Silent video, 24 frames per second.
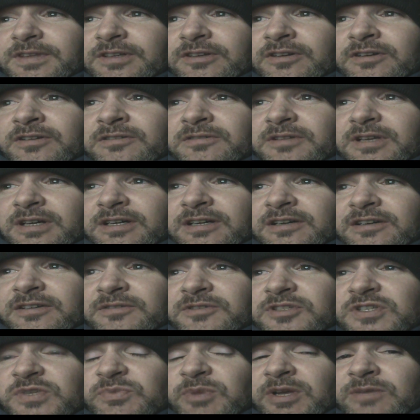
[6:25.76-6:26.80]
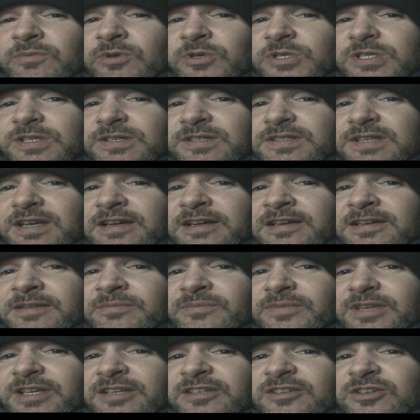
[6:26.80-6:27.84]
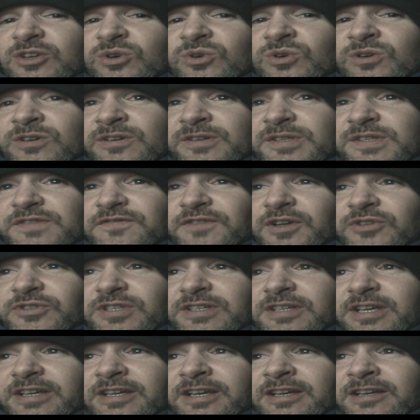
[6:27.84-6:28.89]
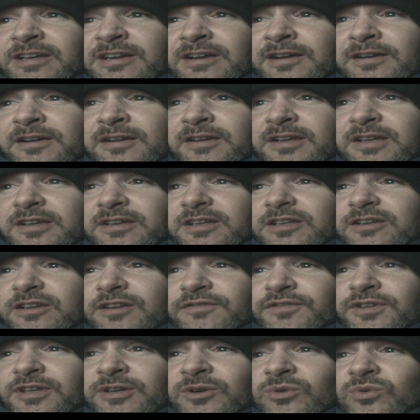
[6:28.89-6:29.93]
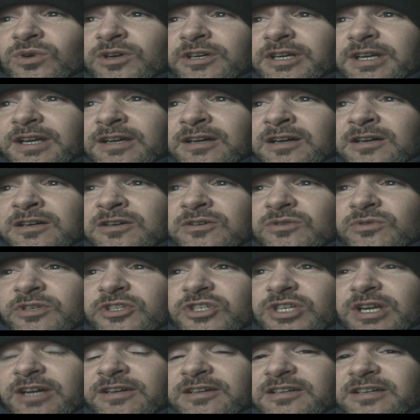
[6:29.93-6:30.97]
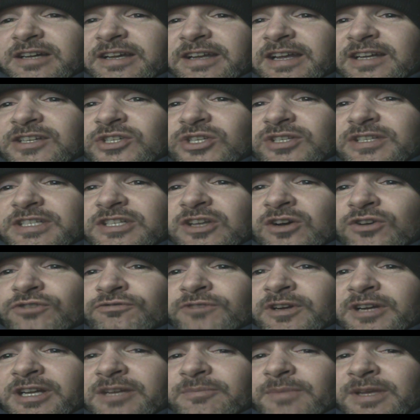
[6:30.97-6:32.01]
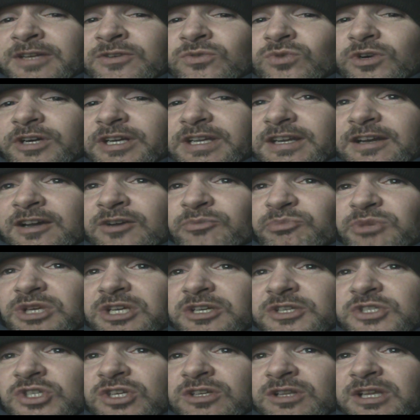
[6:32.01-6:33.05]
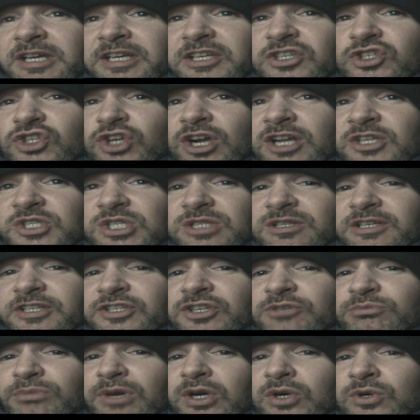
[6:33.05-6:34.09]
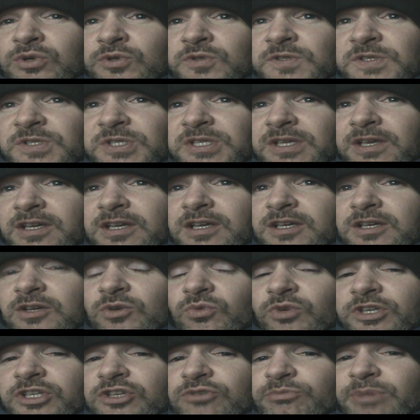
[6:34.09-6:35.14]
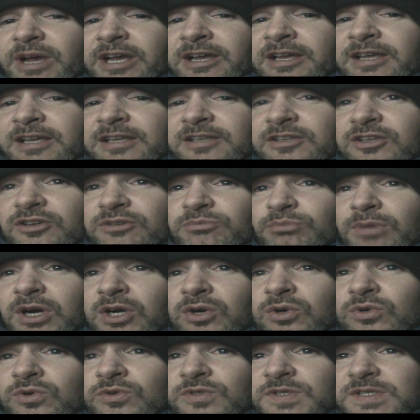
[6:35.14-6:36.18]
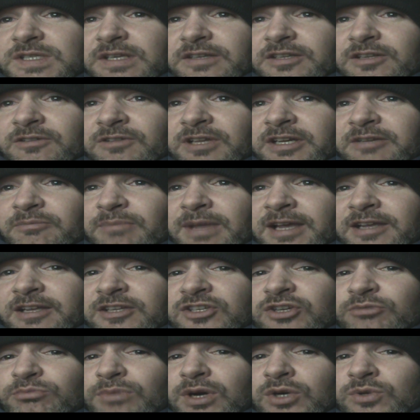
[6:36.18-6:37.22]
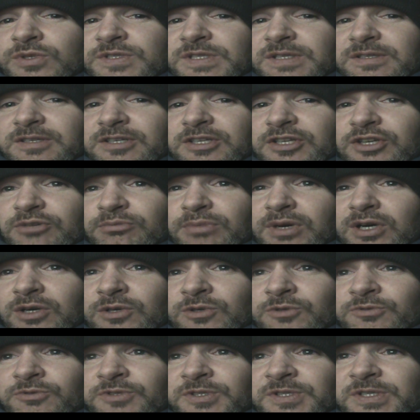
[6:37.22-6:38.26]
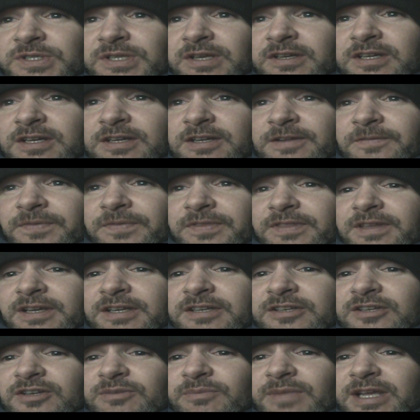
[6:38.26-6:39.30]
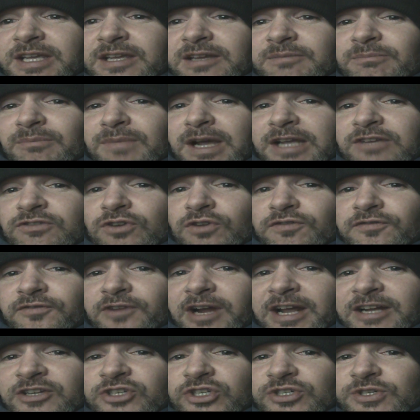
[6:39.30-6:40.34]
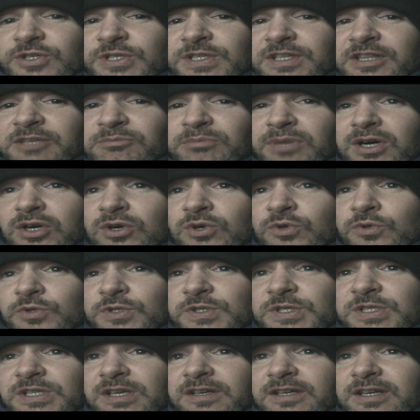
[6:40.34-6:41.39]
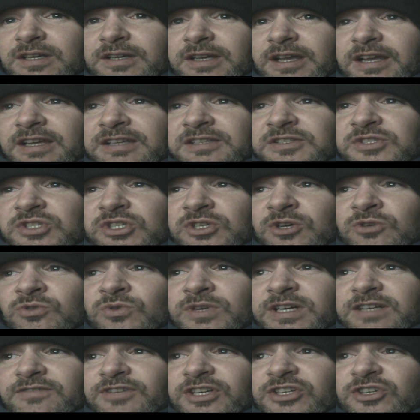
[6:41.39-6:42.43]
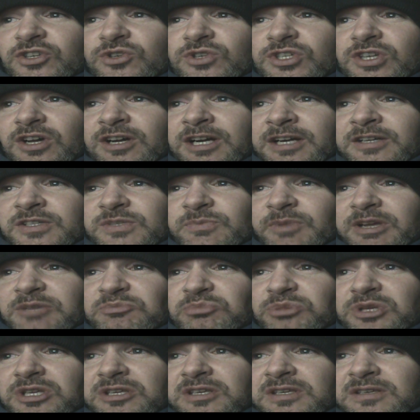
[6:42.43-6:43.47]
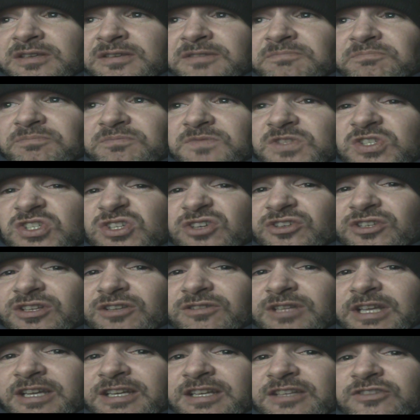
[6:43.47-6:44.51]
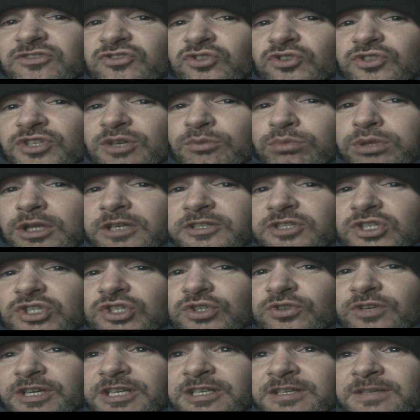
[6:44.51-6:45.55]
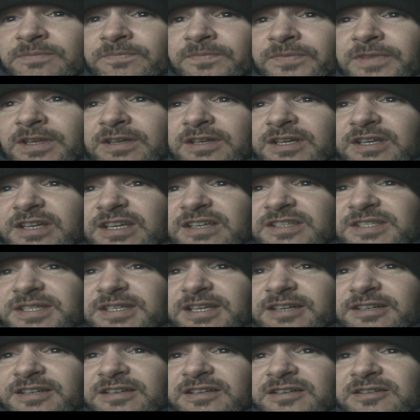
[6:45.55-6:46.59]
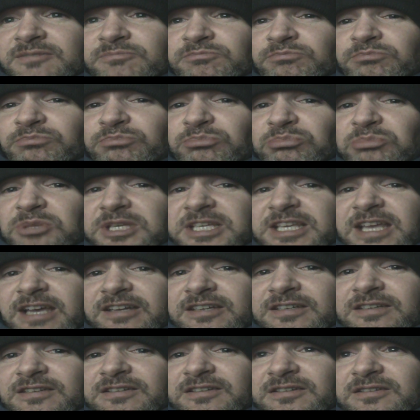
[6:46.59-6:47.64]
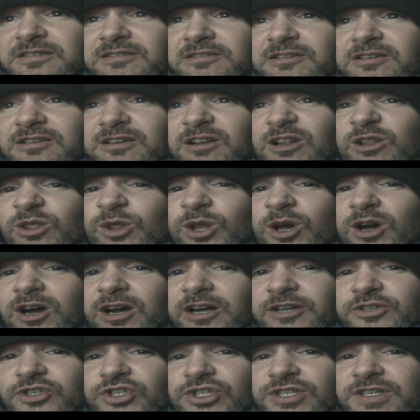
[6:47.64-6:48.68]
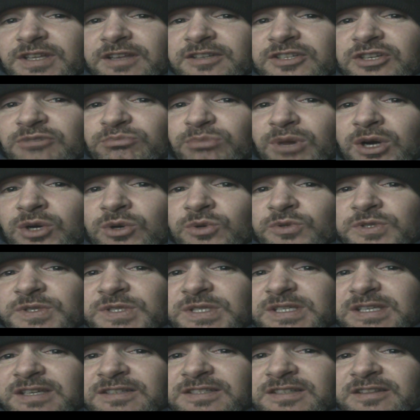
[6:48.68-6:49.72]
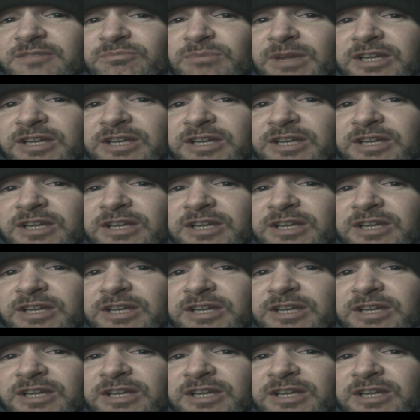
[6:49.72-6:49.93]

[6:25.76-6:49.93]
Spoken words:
You know, spend most of your time indoors, filter your air. If you're going to work out, which I actually don't recommend working out because you're like jostling your bones. When you bang your bones, that you're like banging your bones into your bones, then you're making microfractures in the bones. And so whatever nuke tox might be circulating through your bloodstream is going to be getting lodged in your bones into the